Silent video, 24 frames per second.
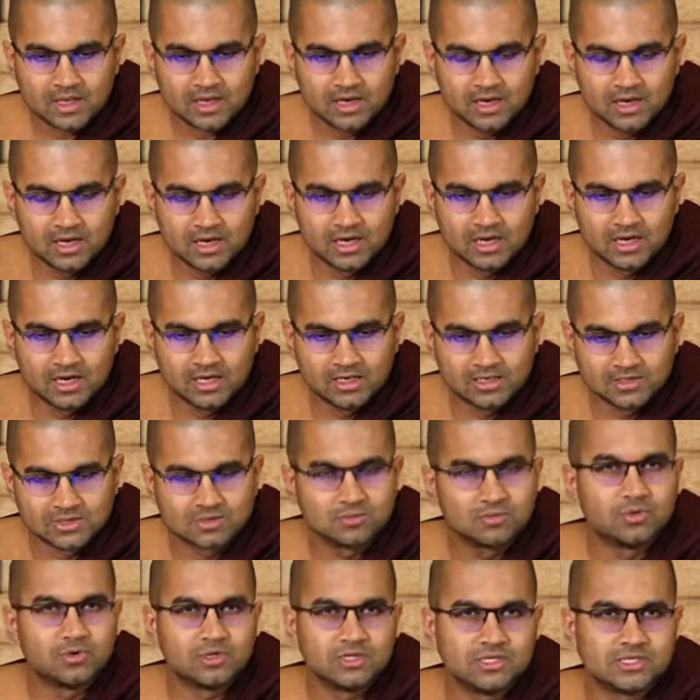So
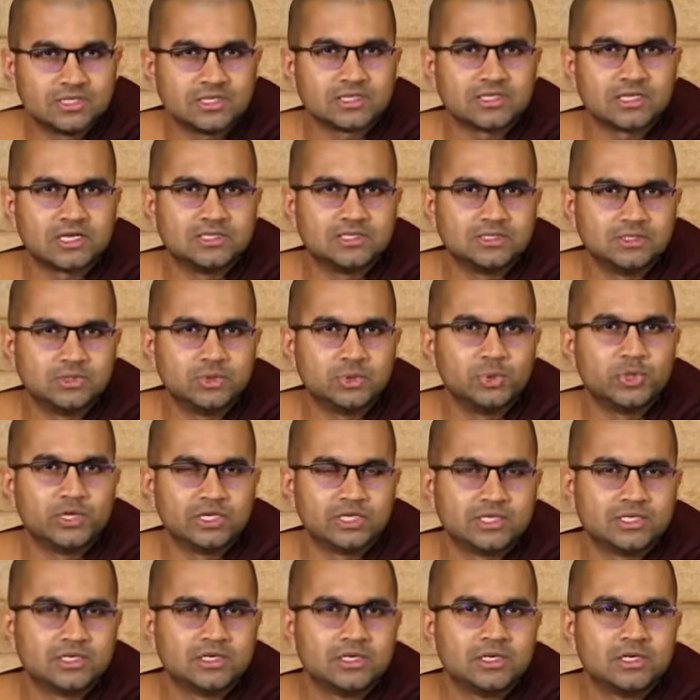bodhisattvas do
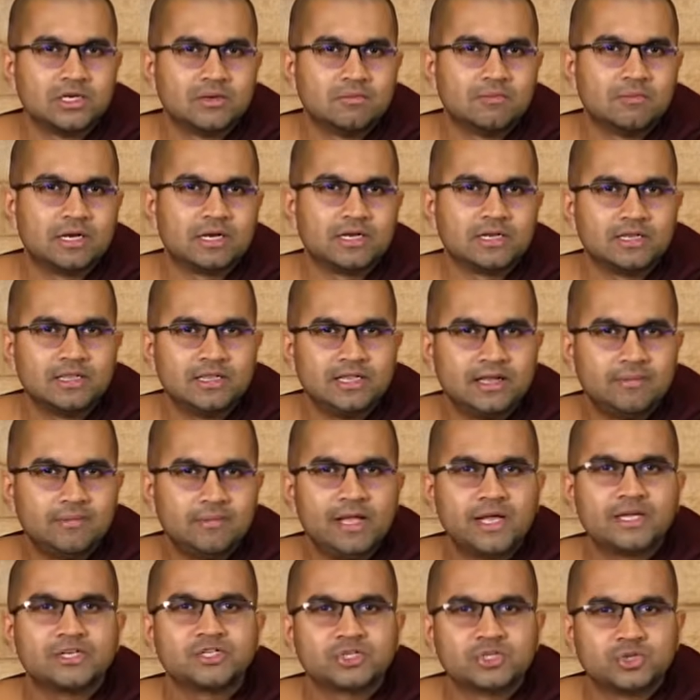it, but they
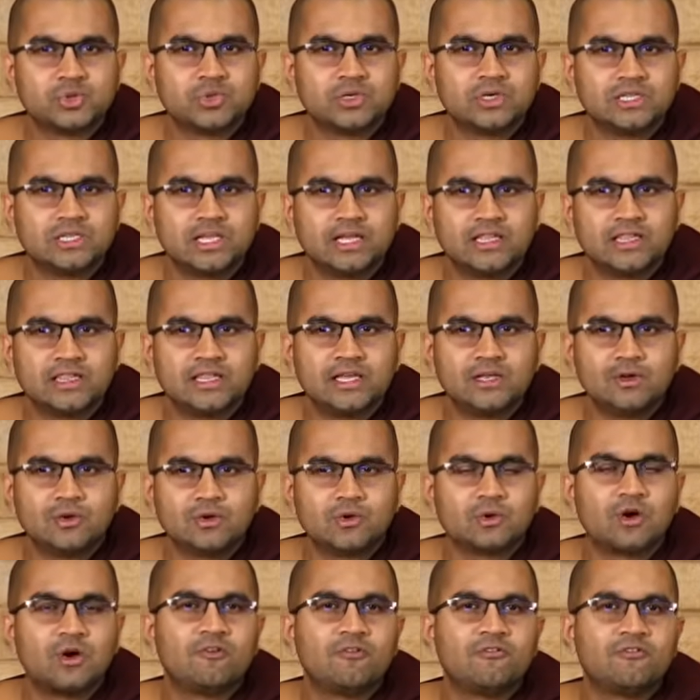make sure that they
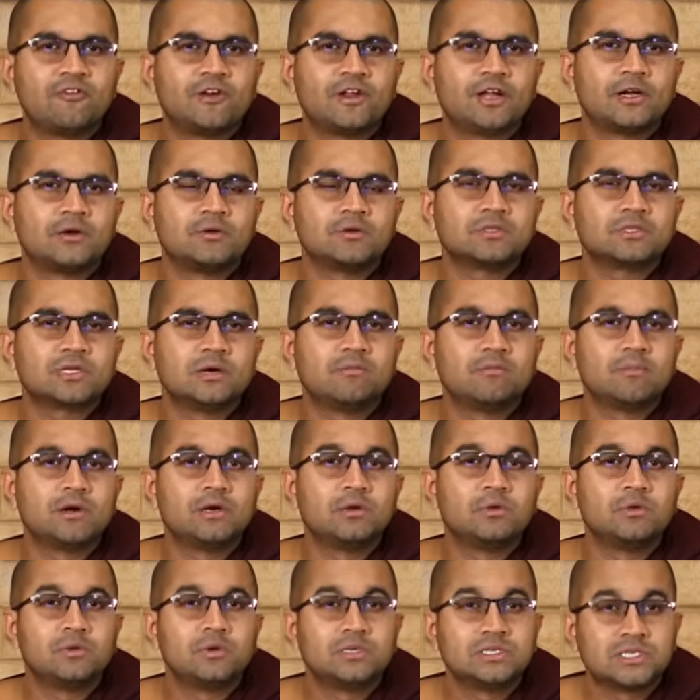don't offer it to someone
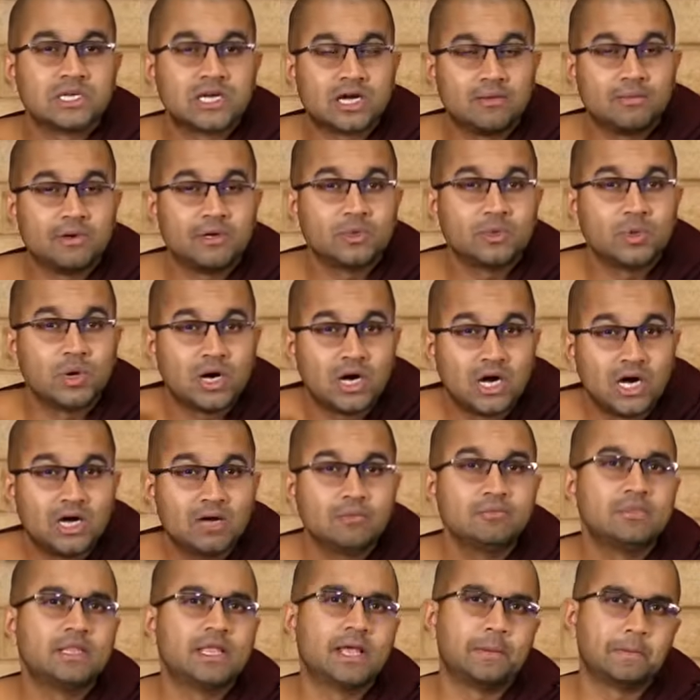who is coming to
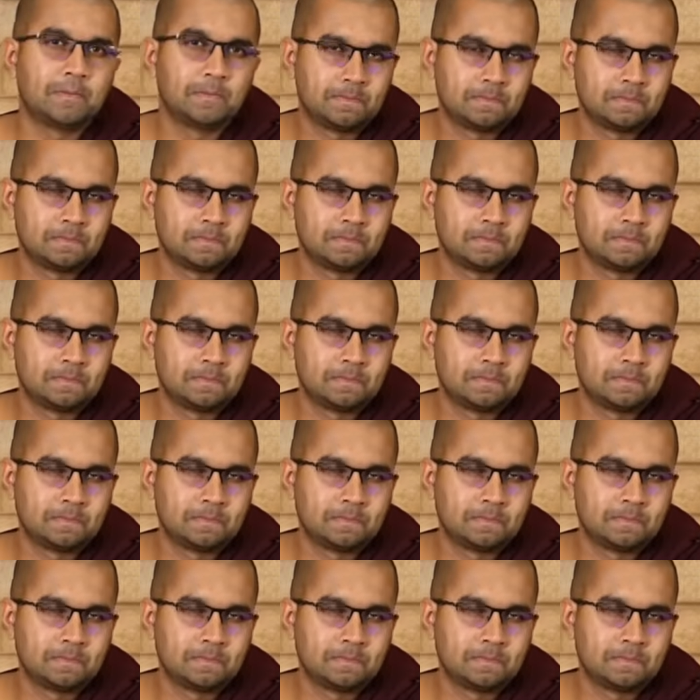harm them.